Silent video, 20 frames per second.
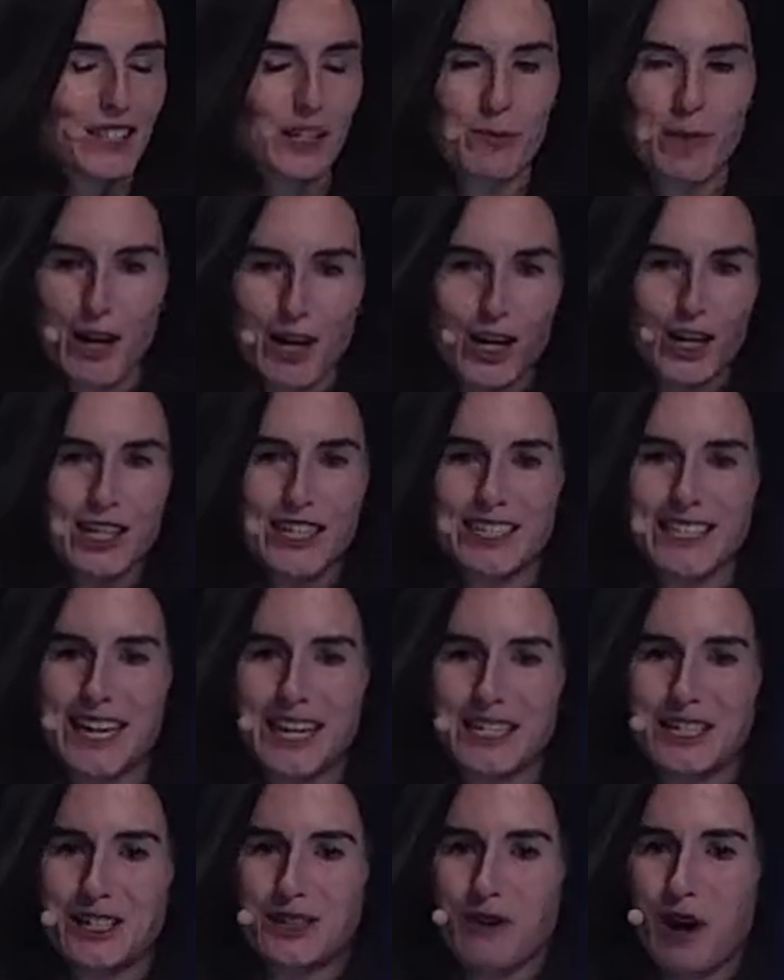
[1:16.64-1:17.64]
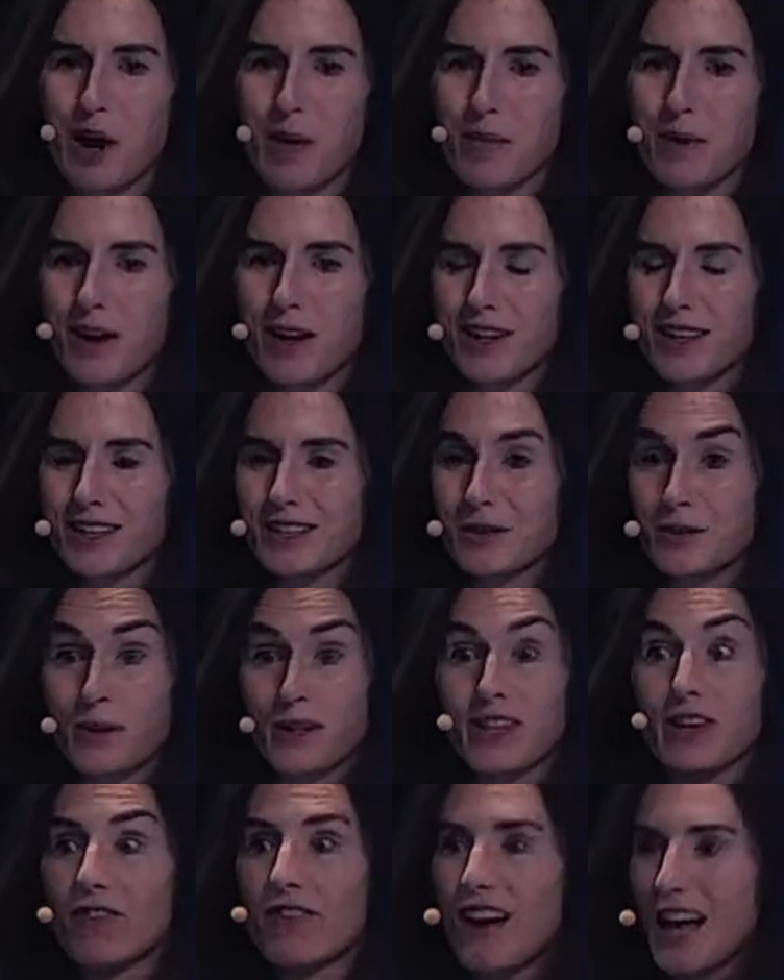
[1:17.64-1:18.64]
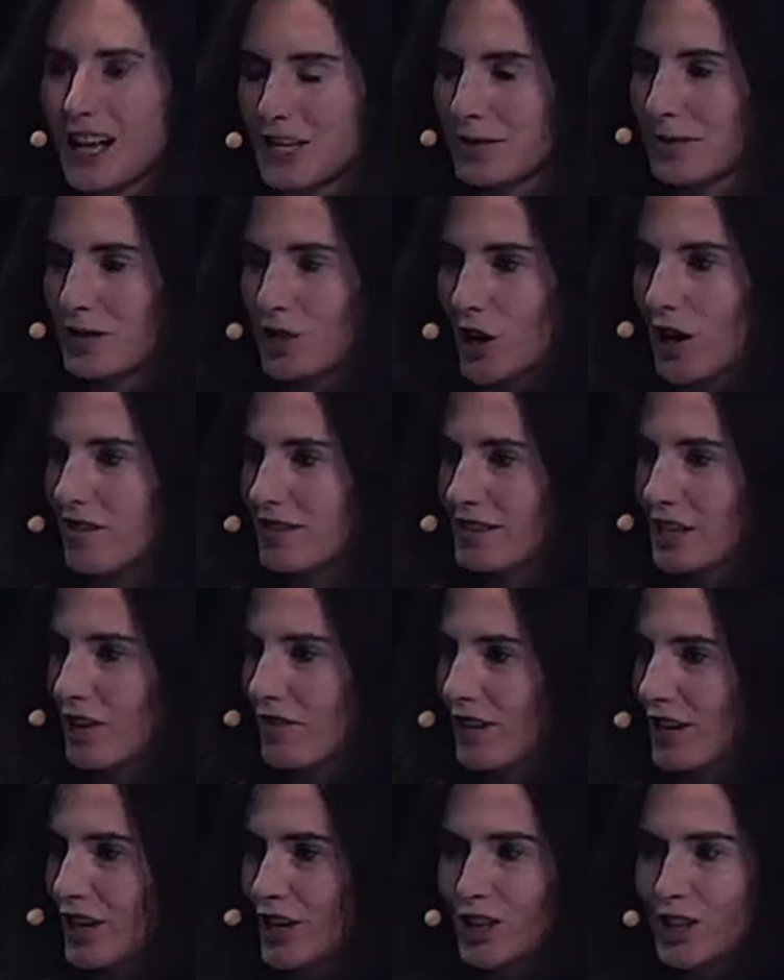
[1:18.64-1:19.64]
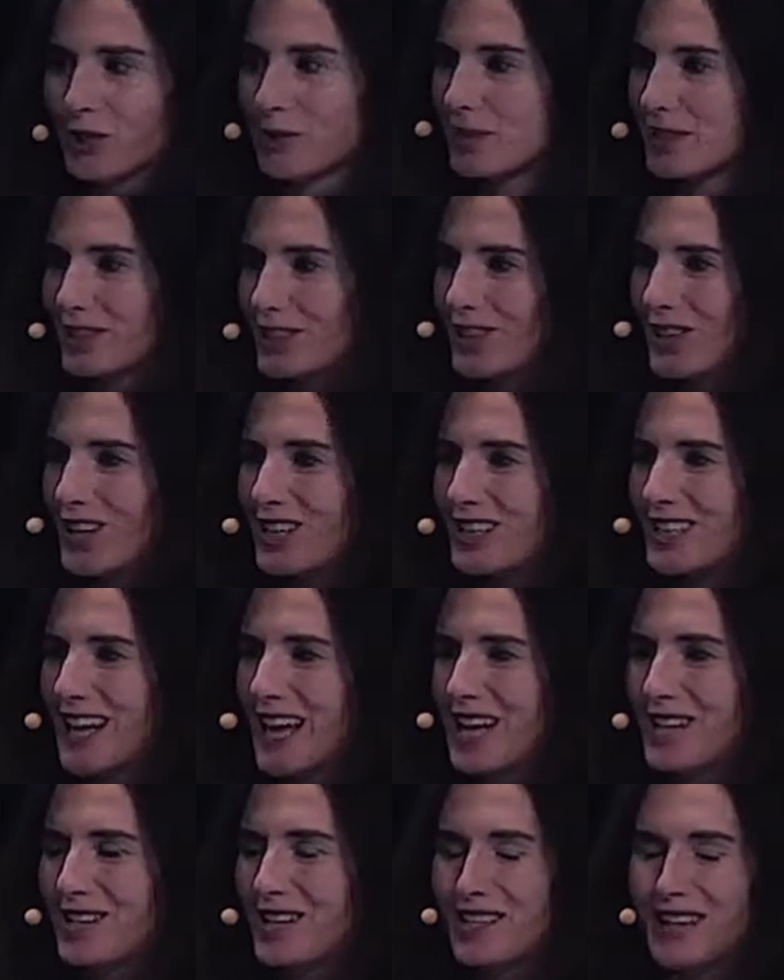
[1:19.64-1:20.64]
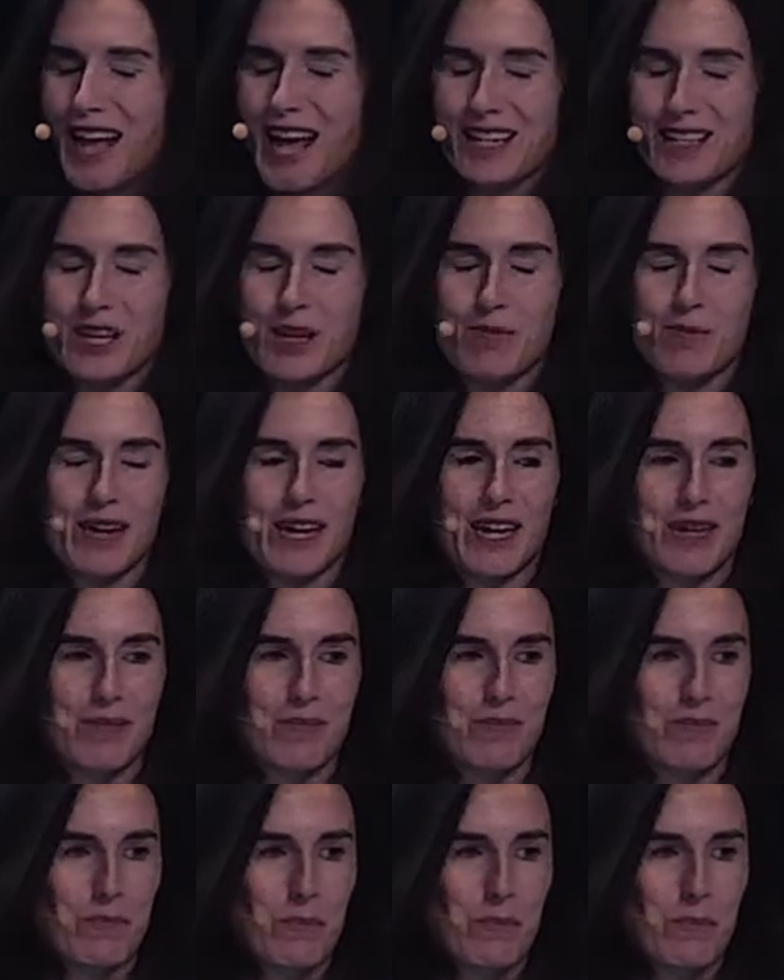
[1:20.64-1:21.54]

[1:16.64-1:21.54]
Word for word: in my early days in Dropbox, where the vast majority of our customers started out as SMB.